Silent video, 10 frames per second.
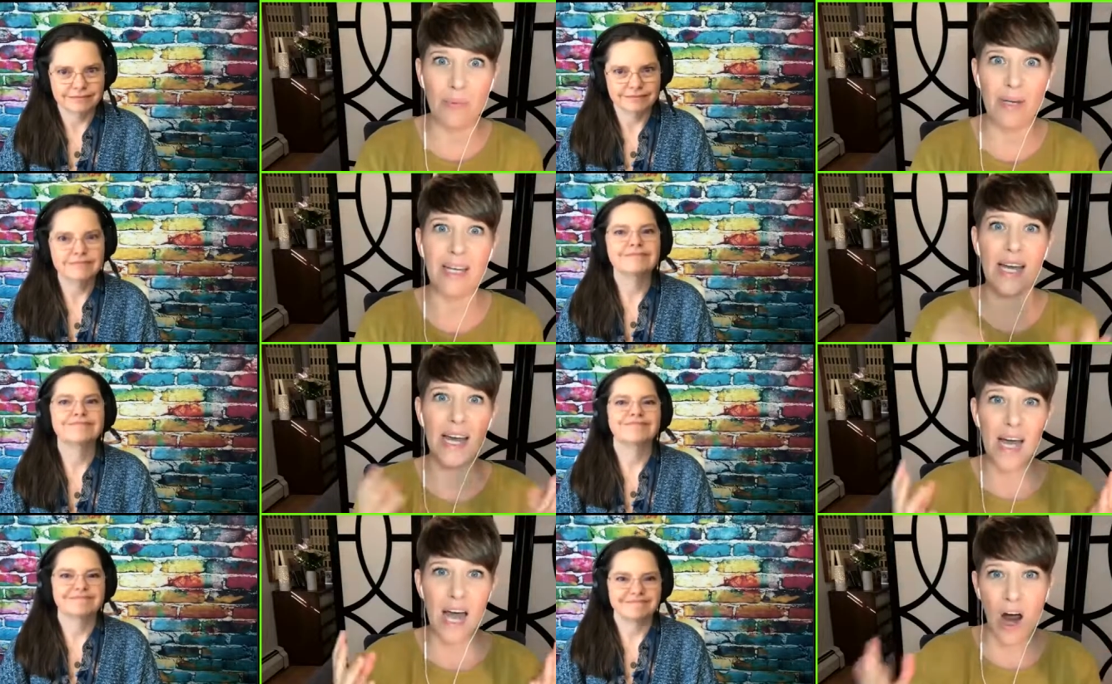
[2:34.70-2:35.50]
Speaker 1: do we
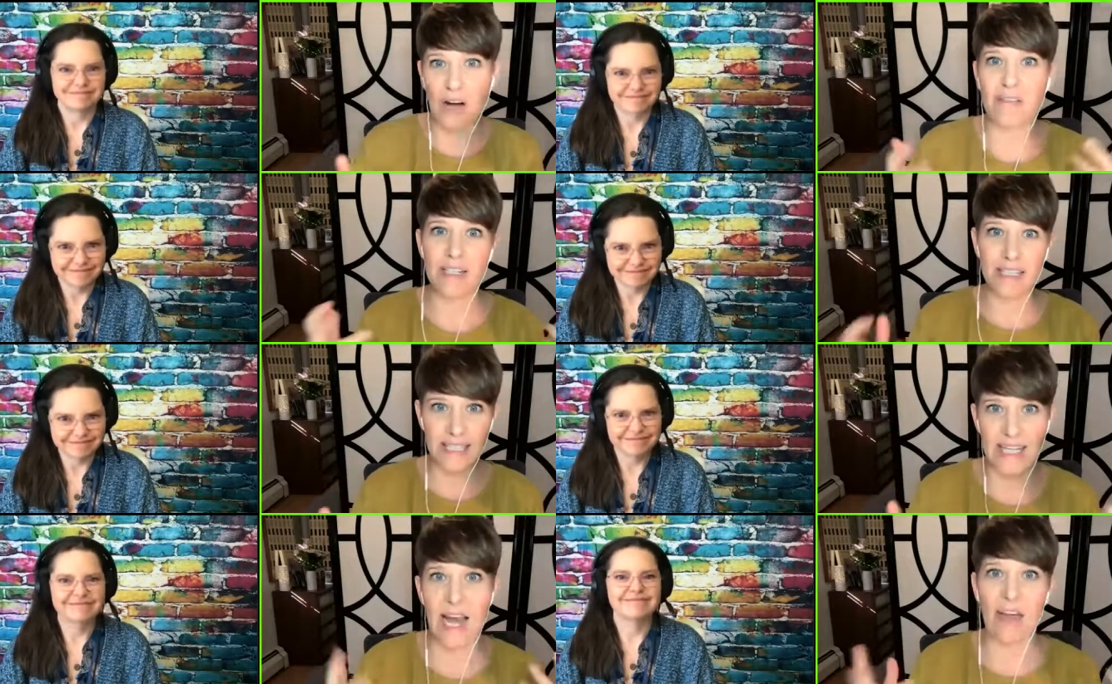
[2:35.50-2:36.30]
harvest
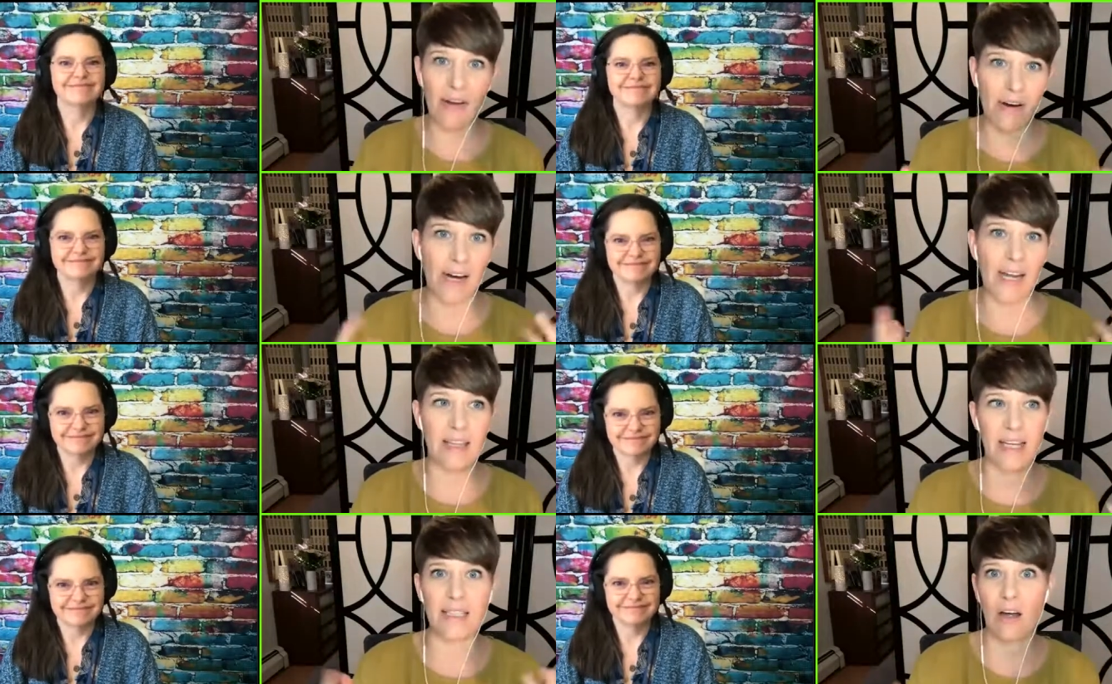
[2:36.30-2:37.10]
together in
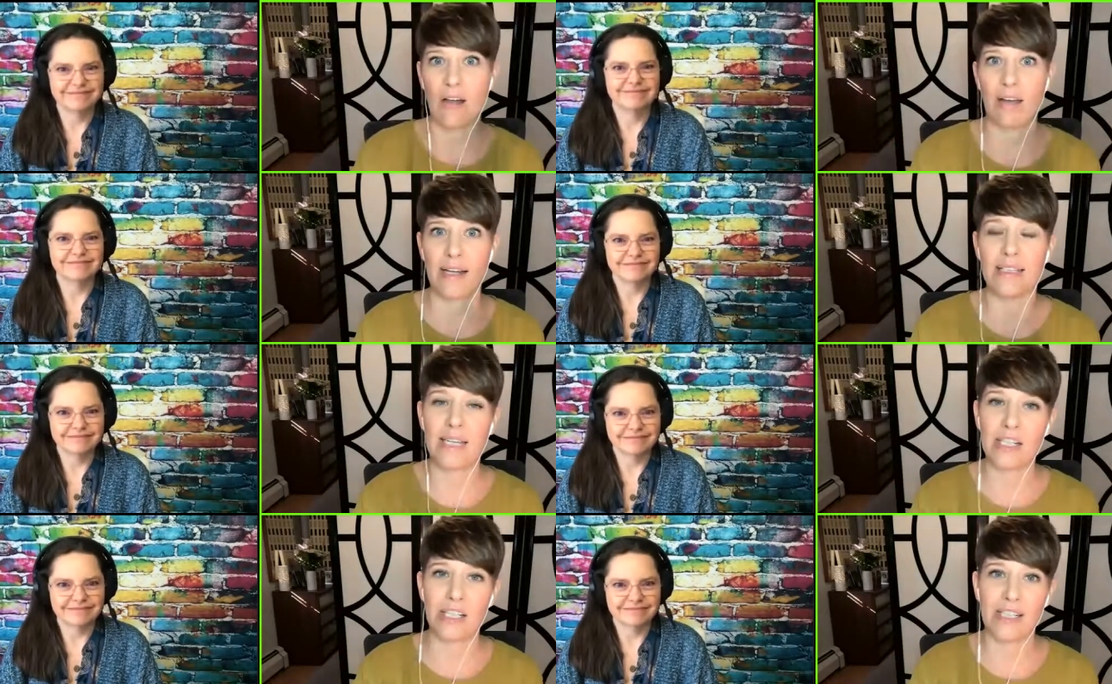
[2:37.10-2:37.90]
these online
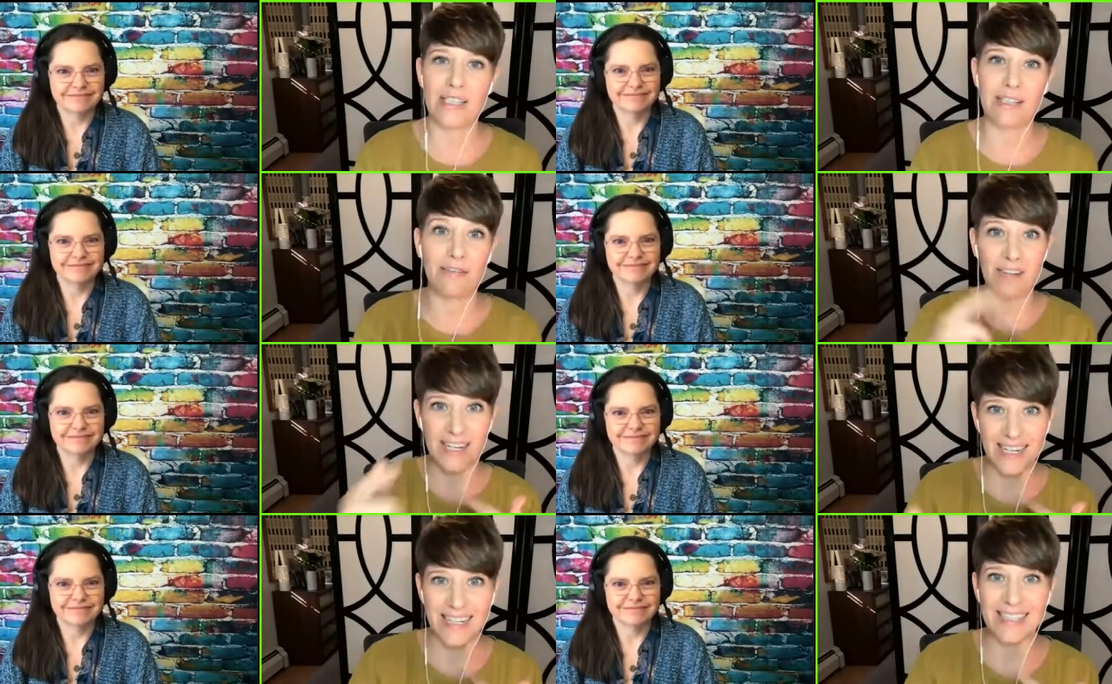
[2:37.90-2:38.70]
sessions to feed
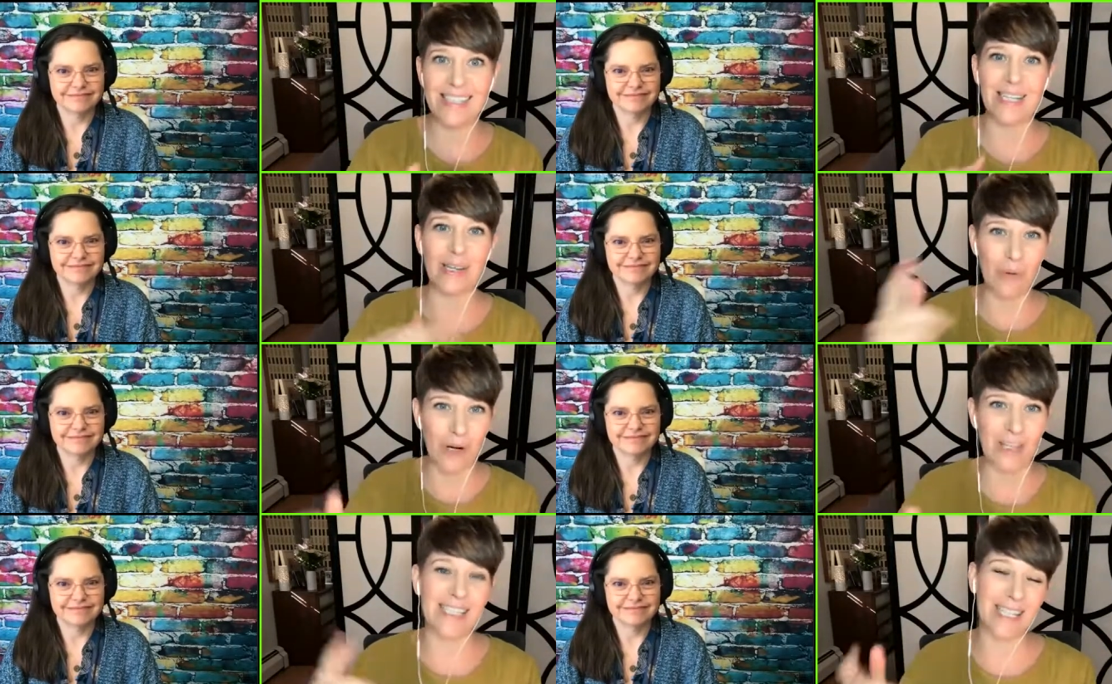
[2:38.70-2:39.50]
into the
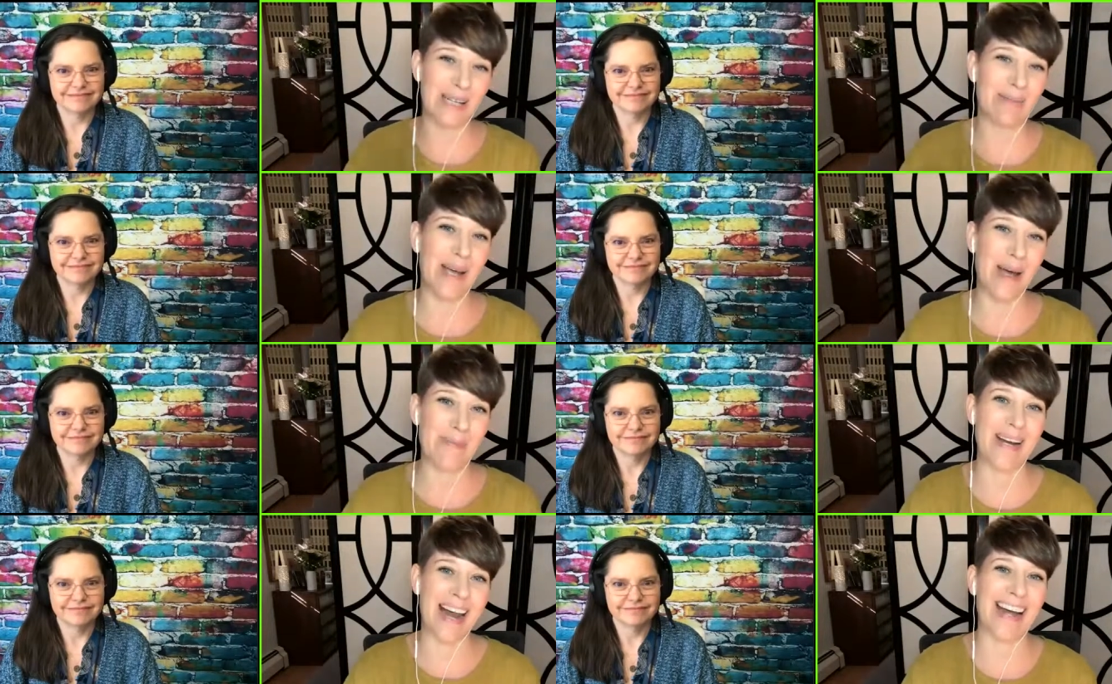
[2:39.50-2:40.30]
work that's going to be
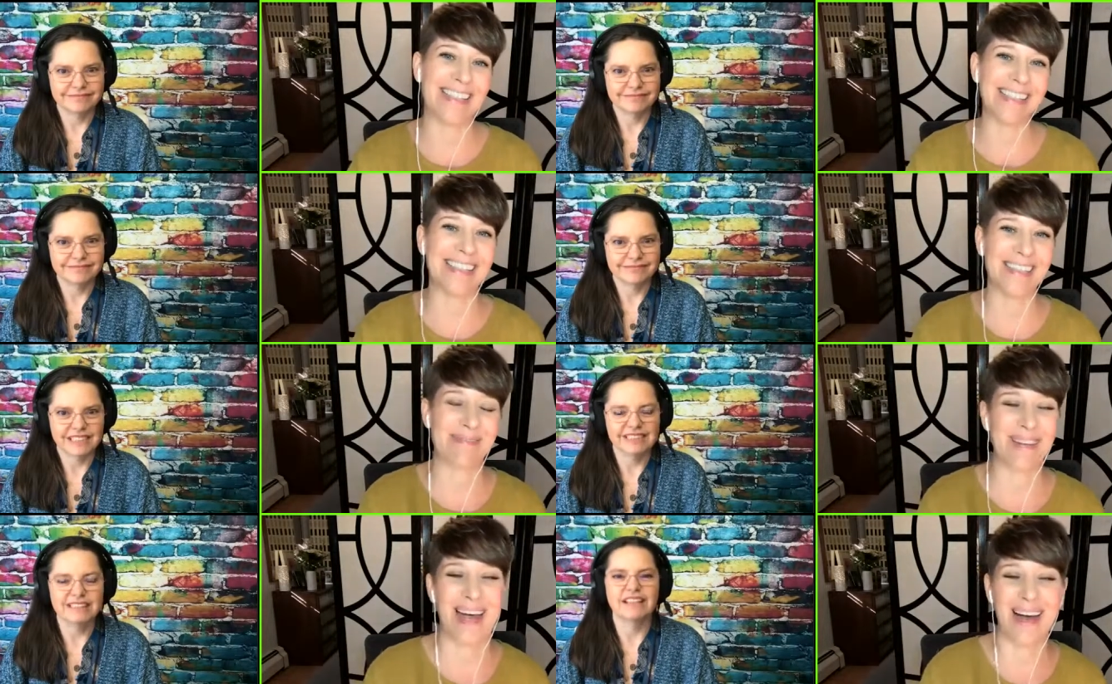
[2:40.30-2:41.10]
coming next
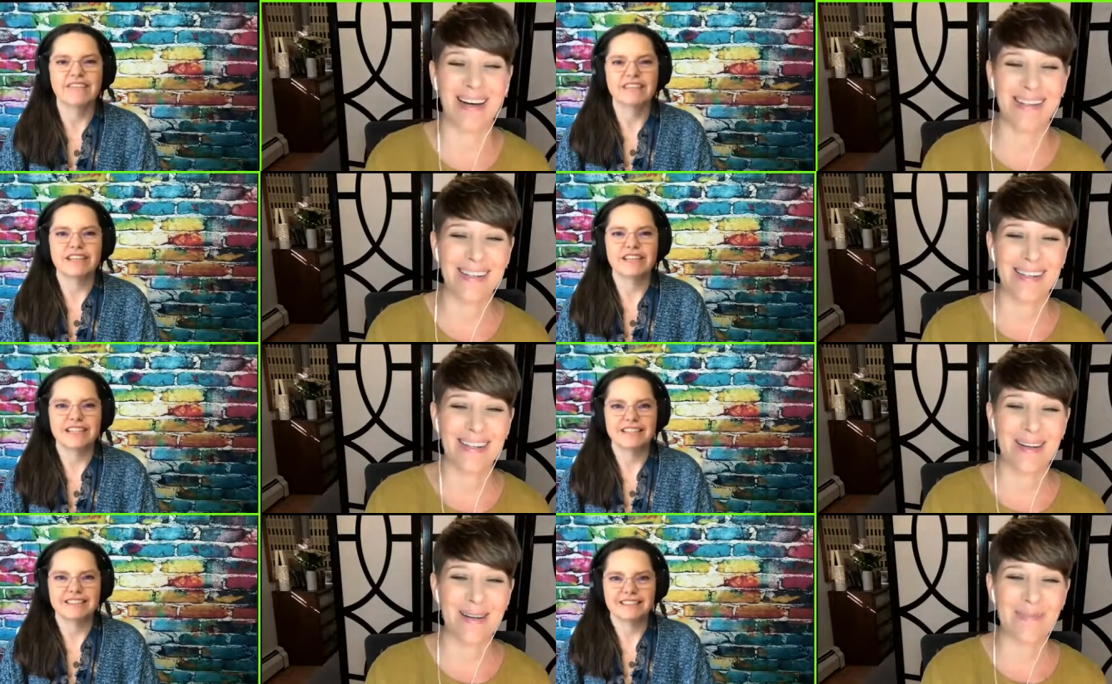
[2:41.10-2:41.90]
yeah. love it
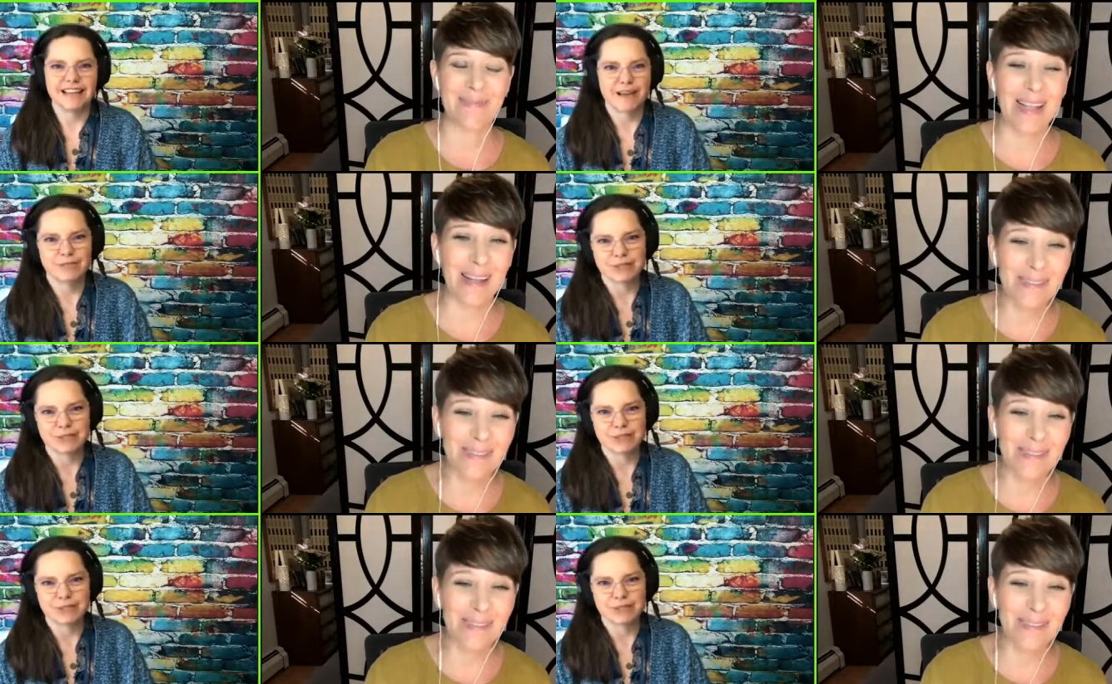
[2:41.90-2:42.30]
absolutely i